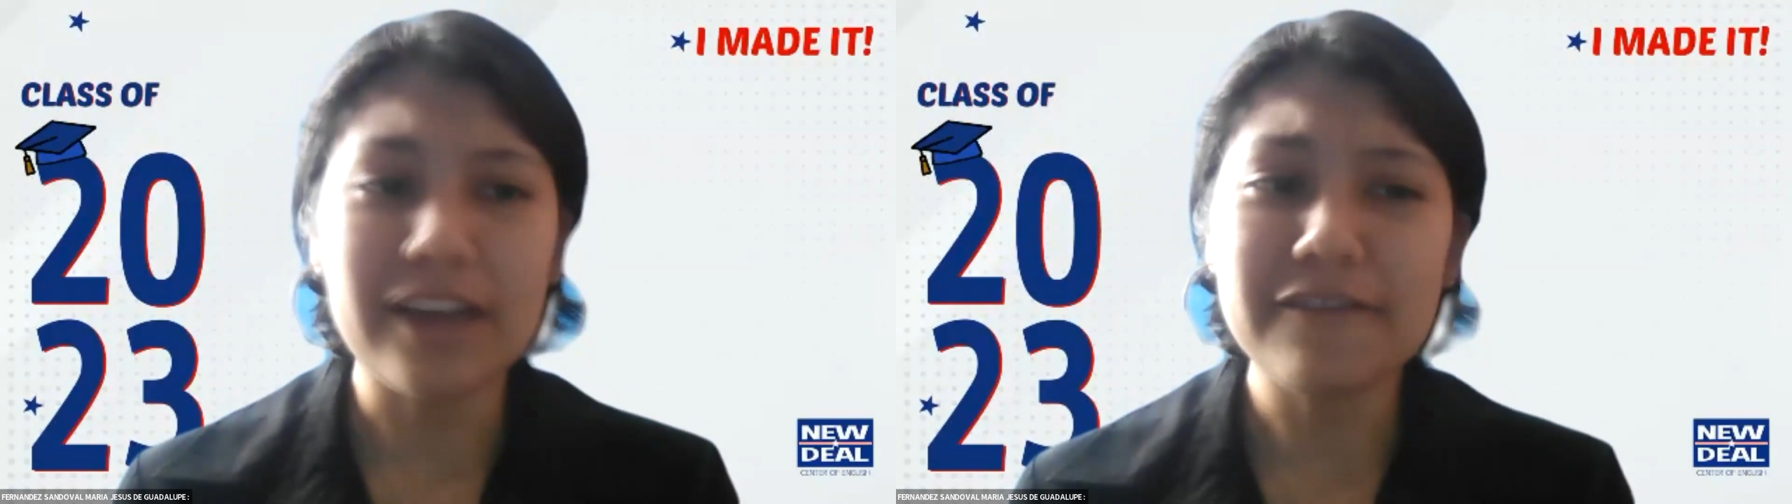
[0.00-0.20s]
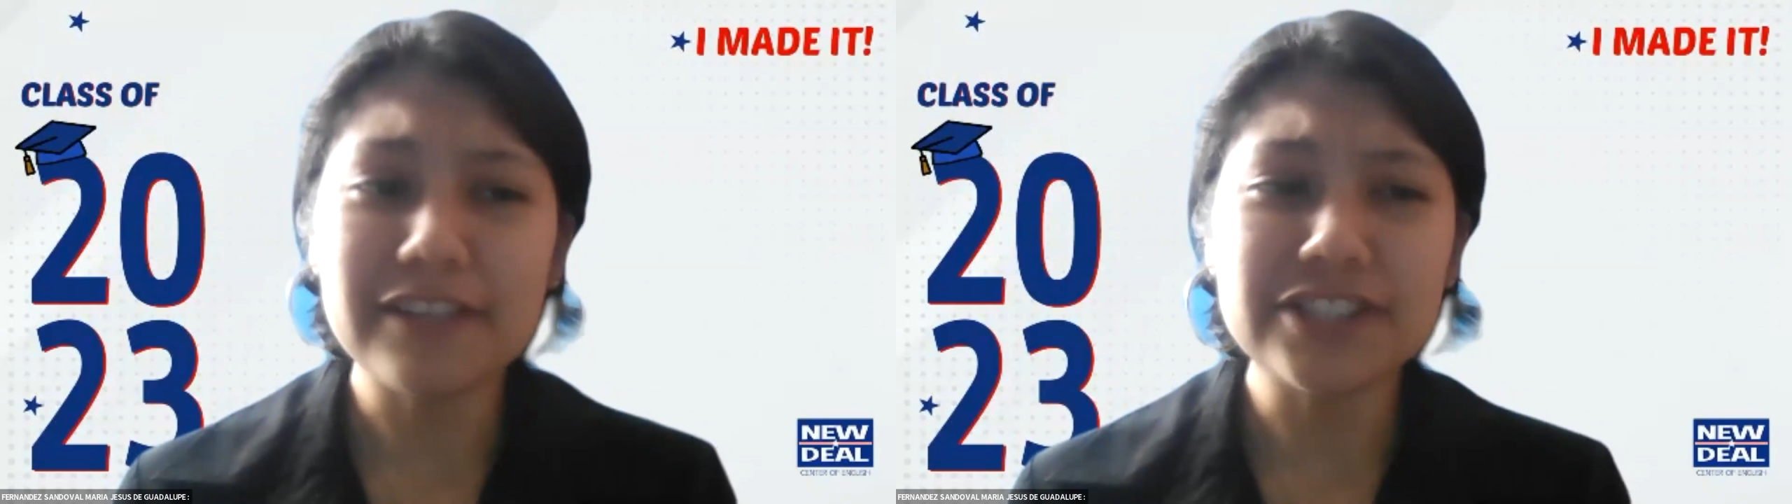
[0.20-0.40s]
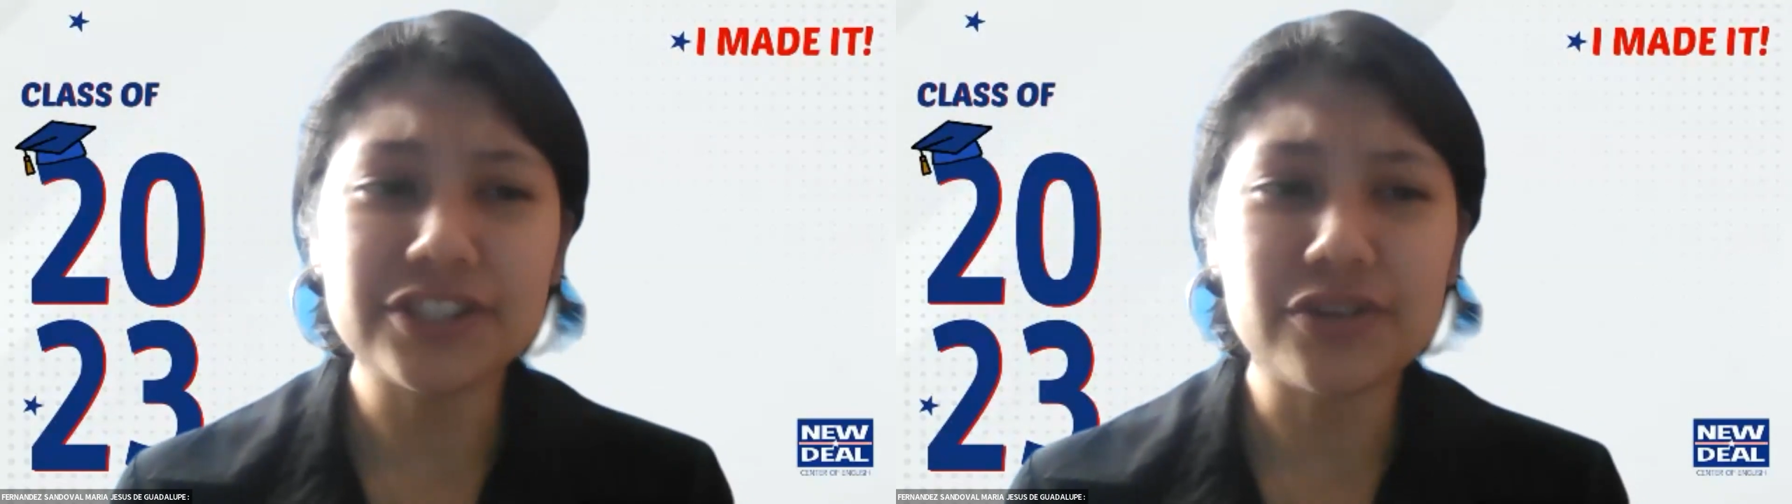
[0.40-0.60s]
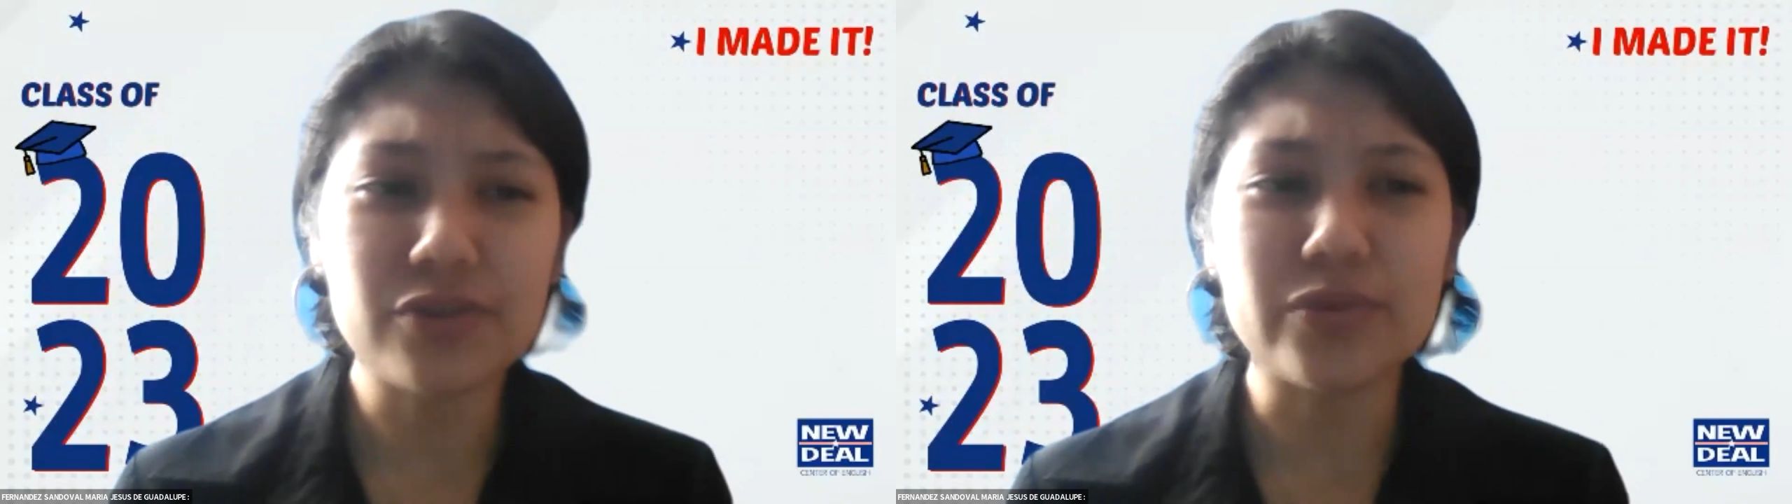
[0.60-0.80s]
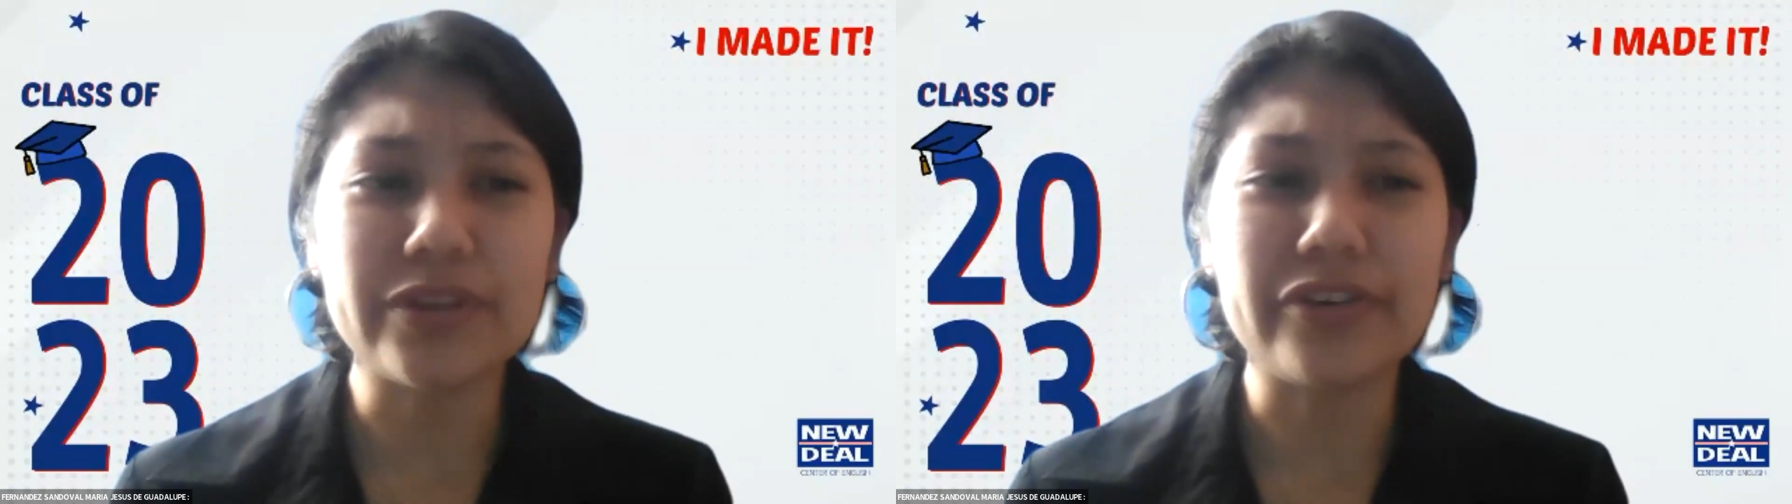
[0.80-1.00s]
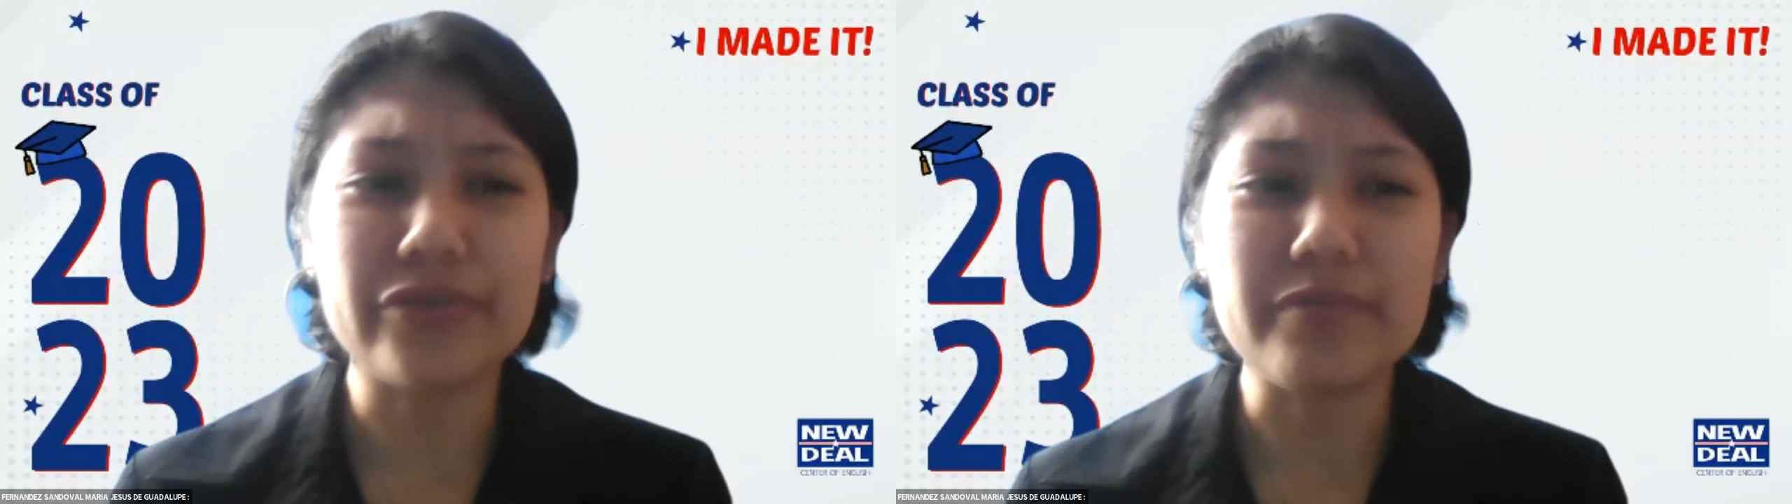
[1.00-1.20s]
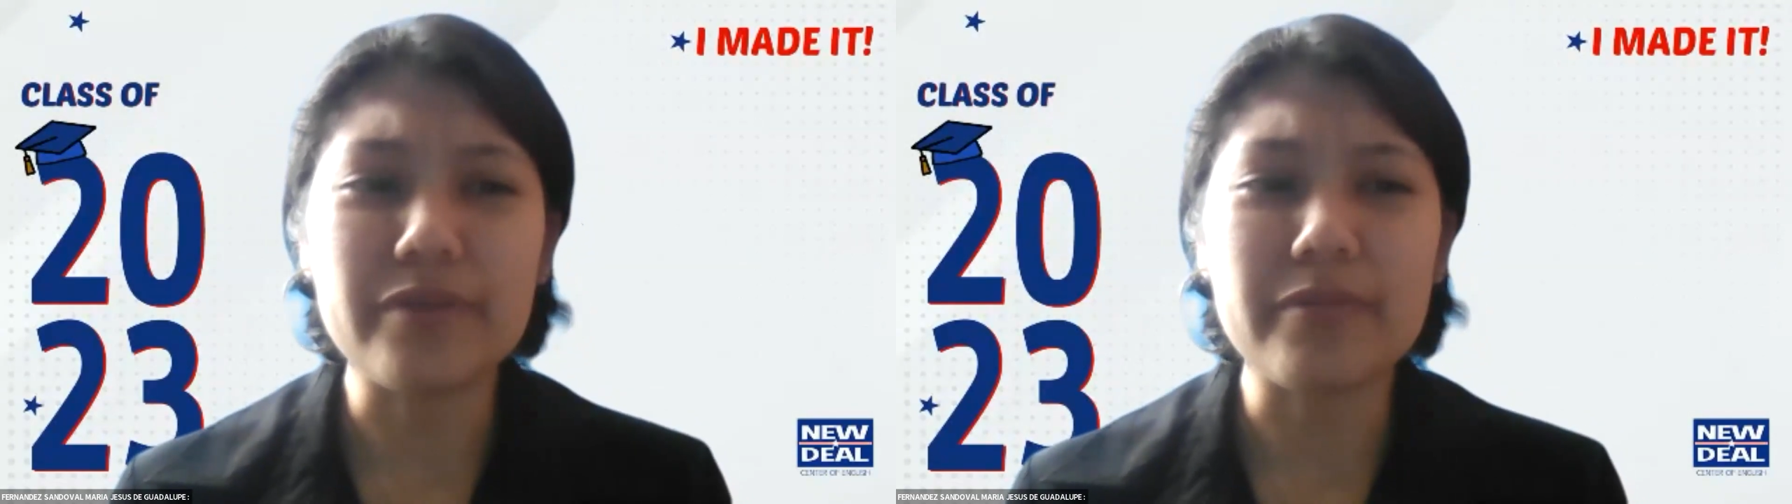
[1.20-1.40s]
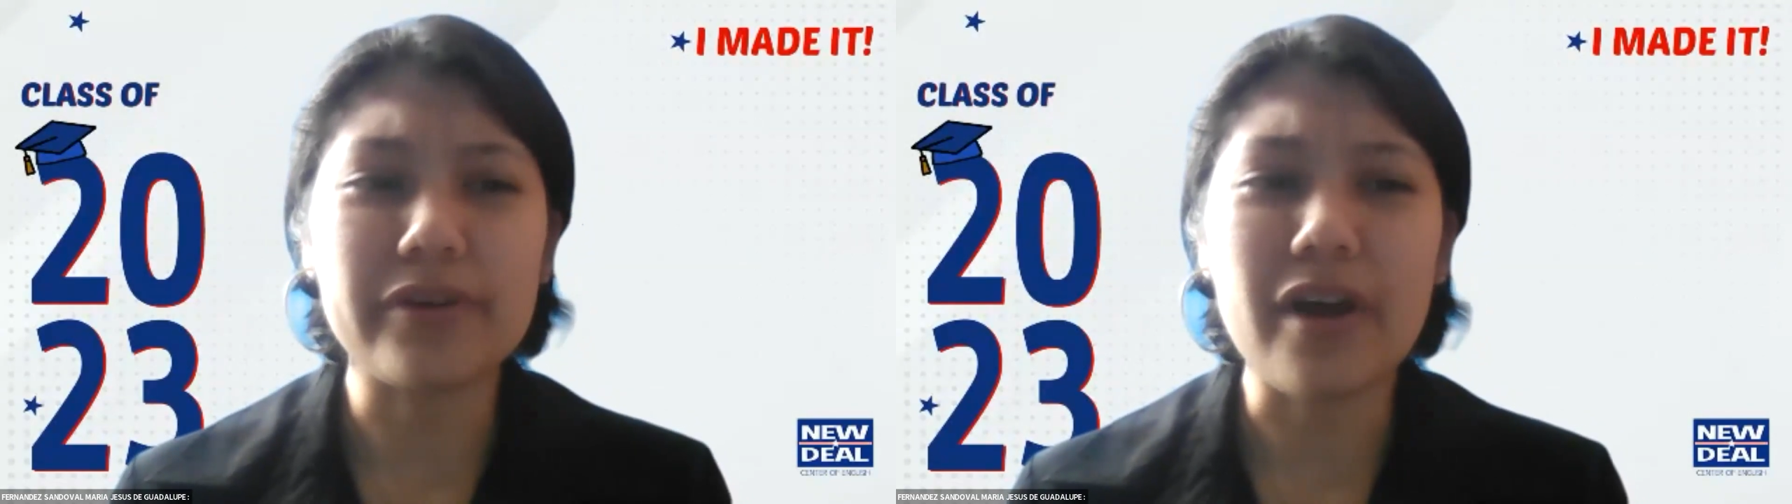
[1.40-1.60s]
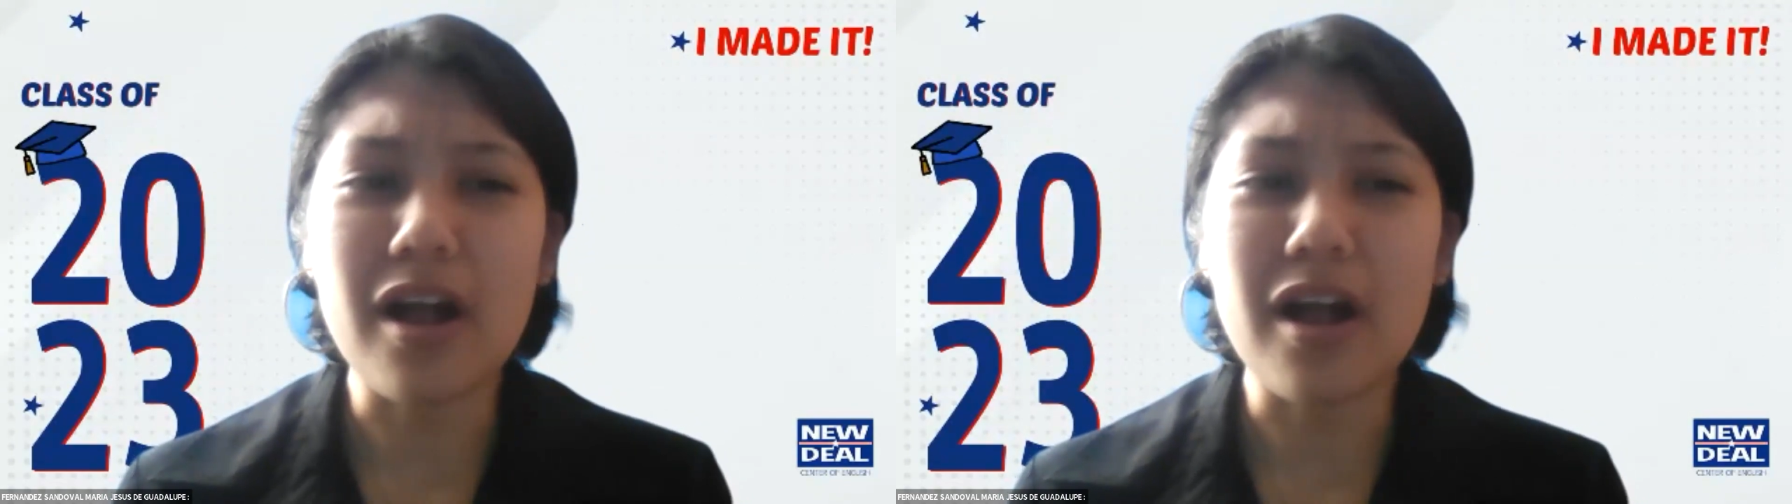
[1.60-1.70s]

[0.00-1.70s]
I fell short when I remember